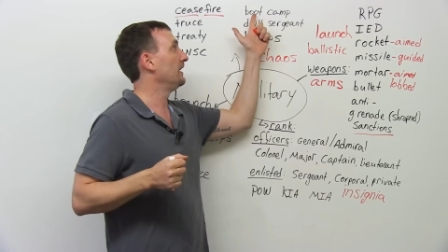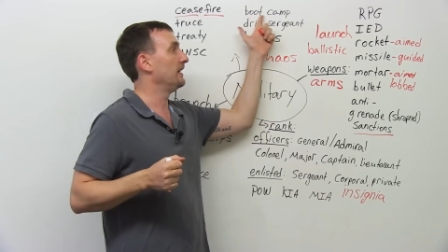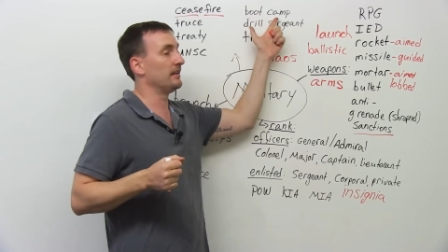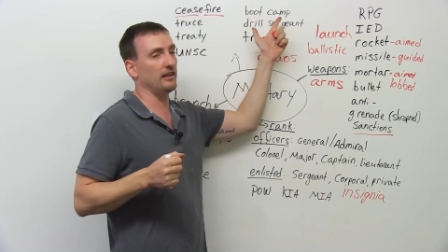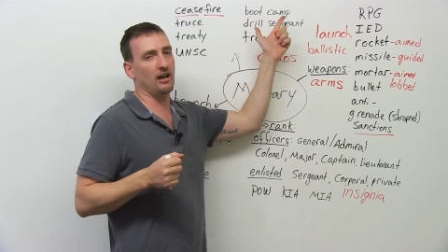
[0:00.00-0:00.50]

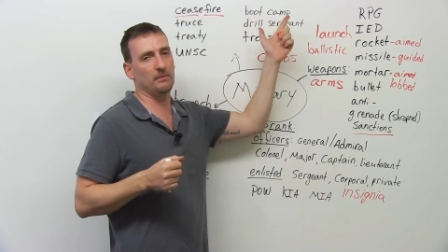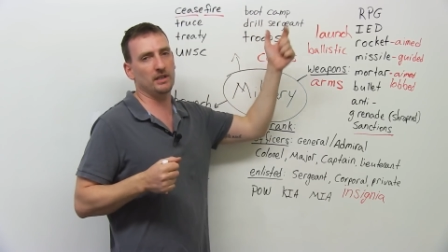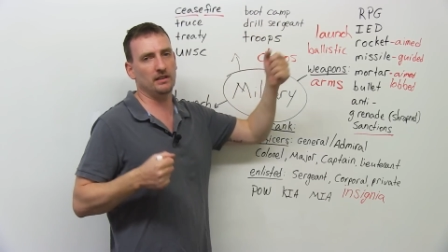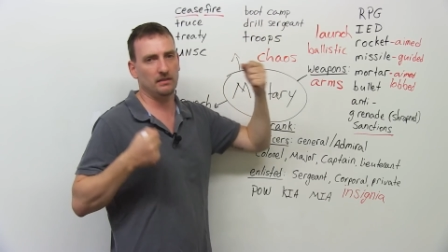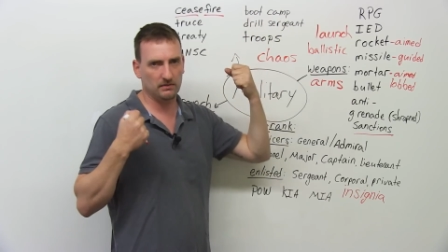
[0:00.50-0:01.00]
In the
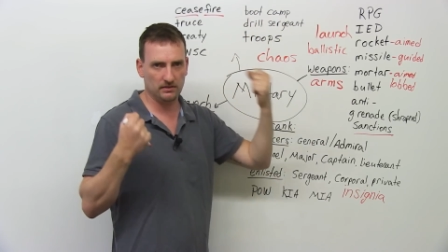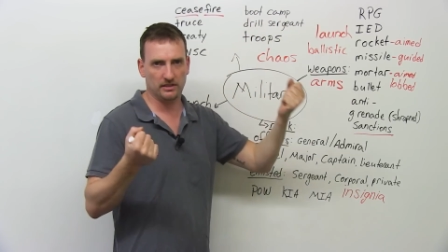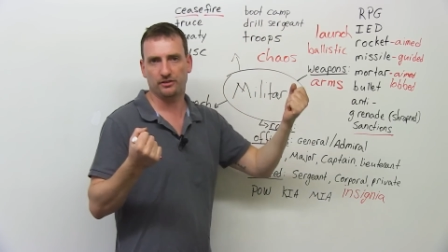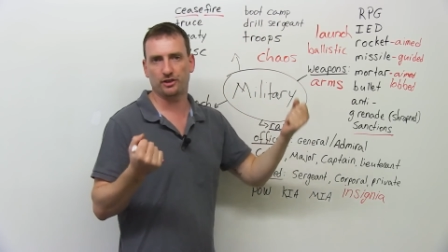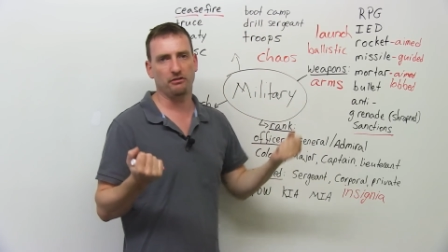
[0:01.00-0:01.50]
Army,
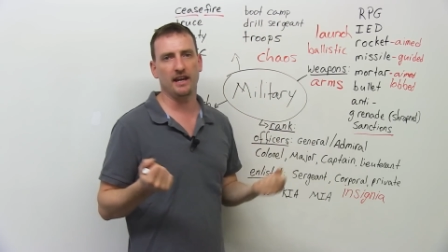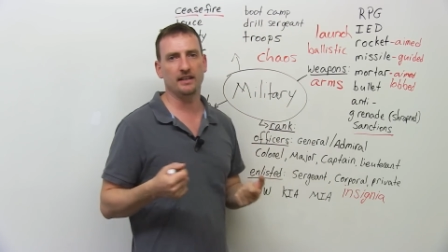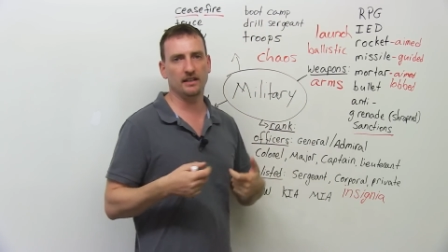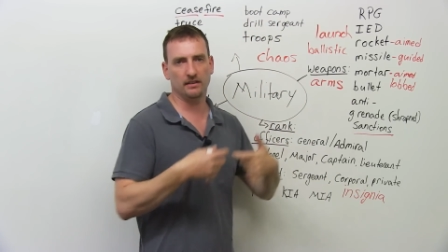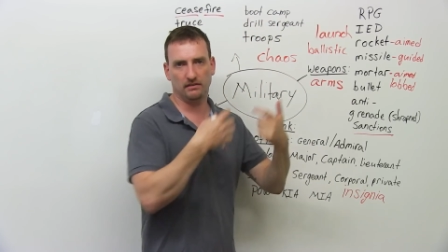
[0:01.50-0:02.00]
just
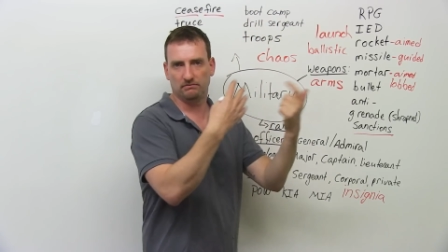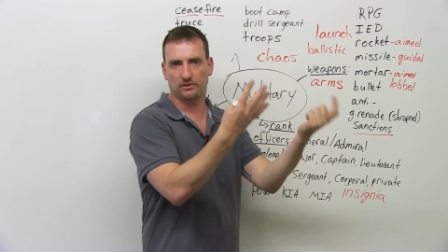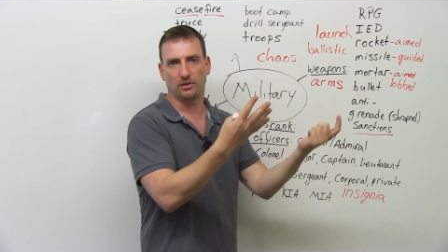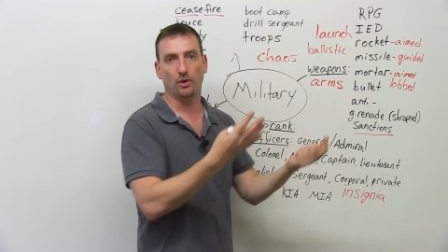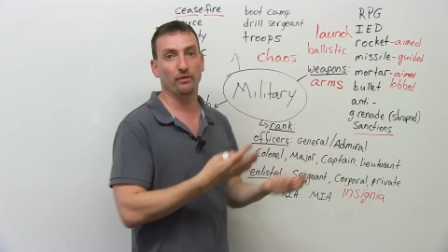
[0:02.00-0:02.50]
training
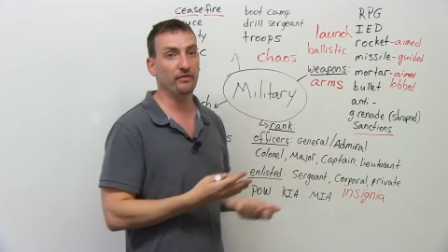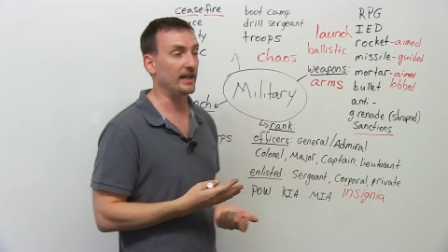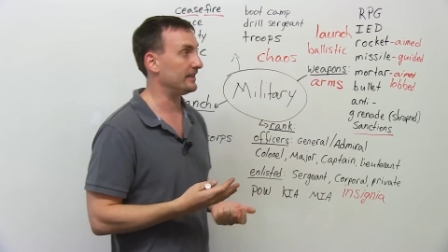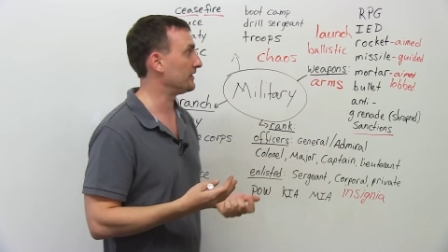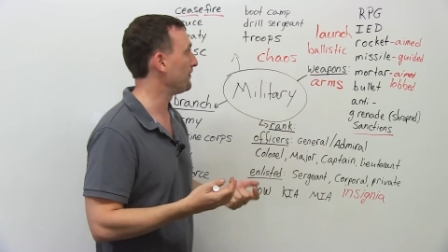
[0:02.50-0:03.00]
to go
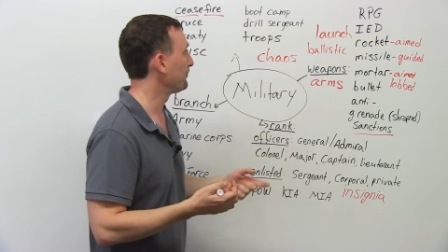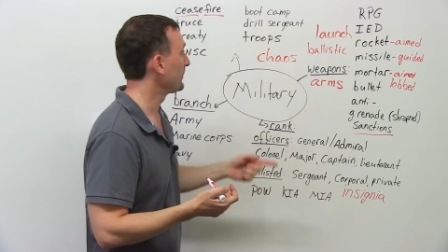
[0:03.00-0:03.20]
fight.